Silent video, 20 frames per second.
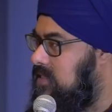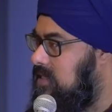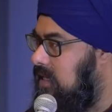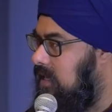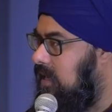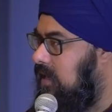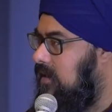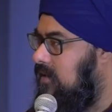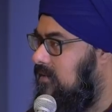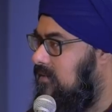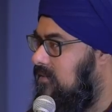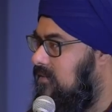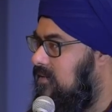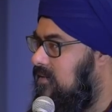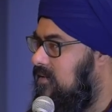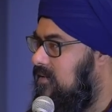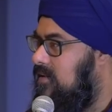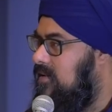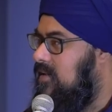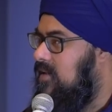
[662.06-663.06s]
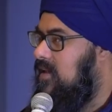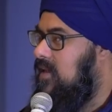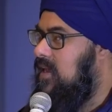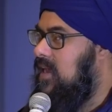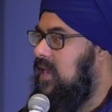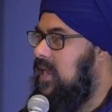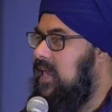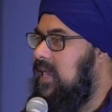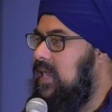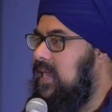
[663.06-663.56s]
the singing
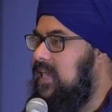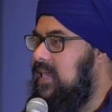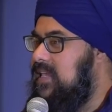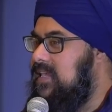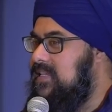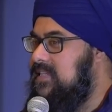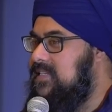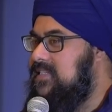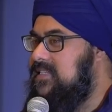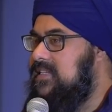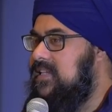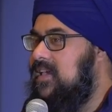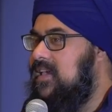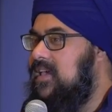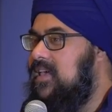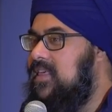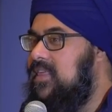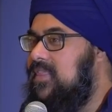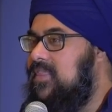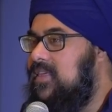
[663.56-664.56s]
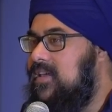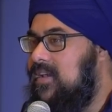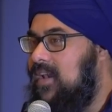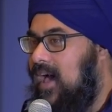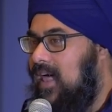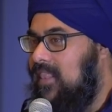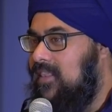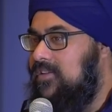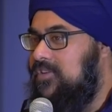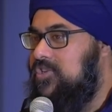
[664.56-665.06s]
is the
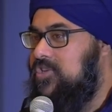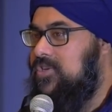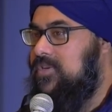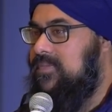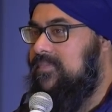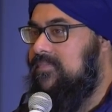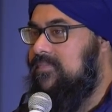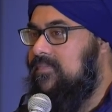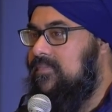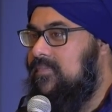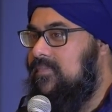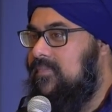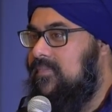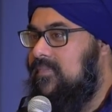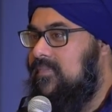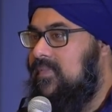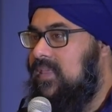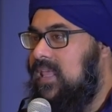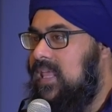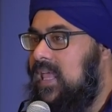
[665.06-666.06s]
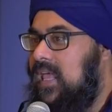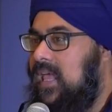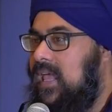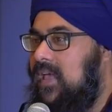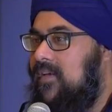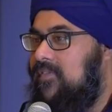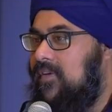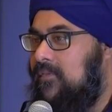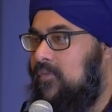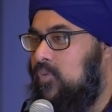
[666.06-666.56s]
knowledge.
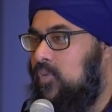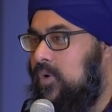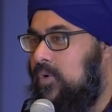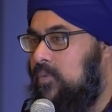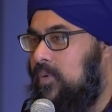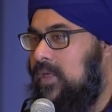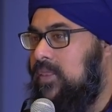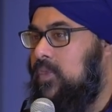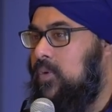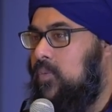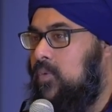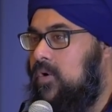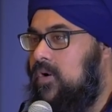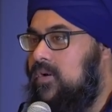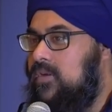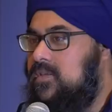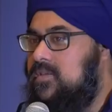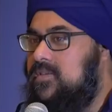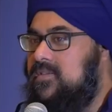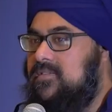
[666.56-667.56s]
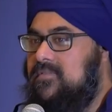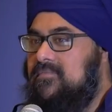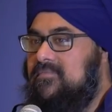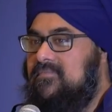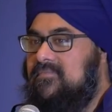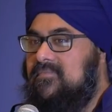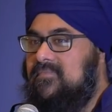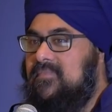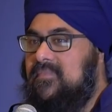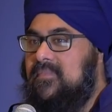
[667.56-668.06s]
If everyone read the words,
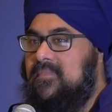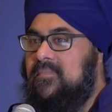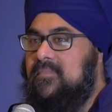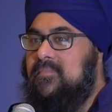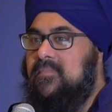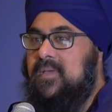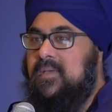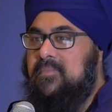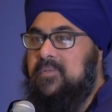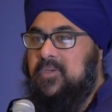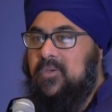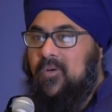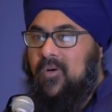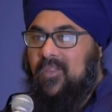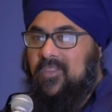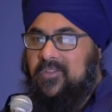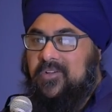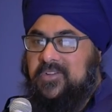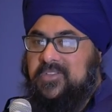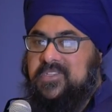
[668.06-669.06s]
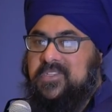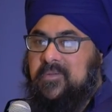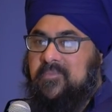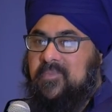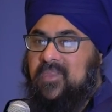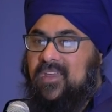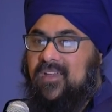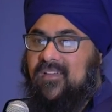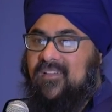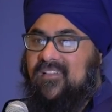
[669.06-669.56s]
maybe you all learned
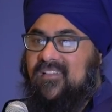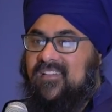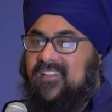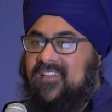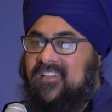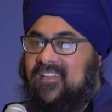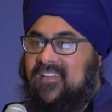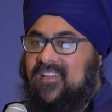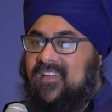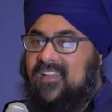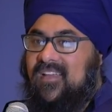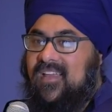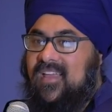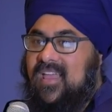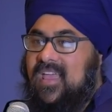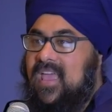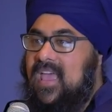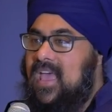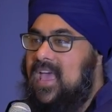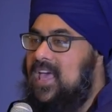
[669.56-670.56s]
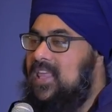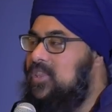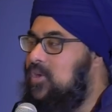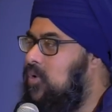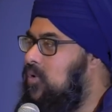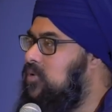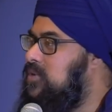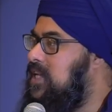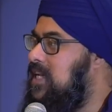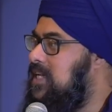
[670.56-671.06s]
something. In the
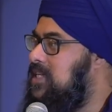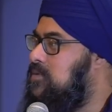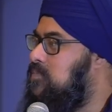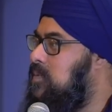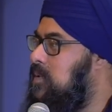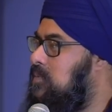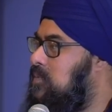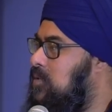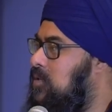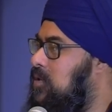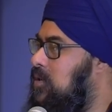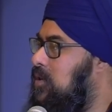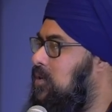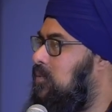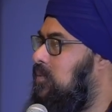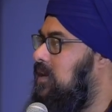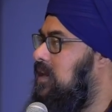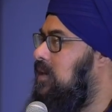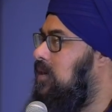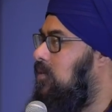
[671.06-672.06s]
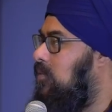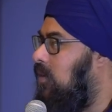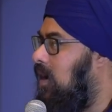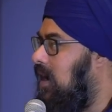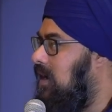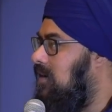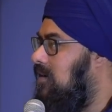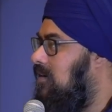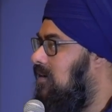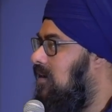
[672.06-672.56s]
old days, people couldn't read and
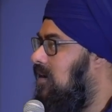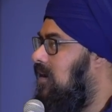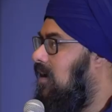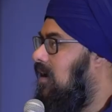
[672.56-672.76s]
write,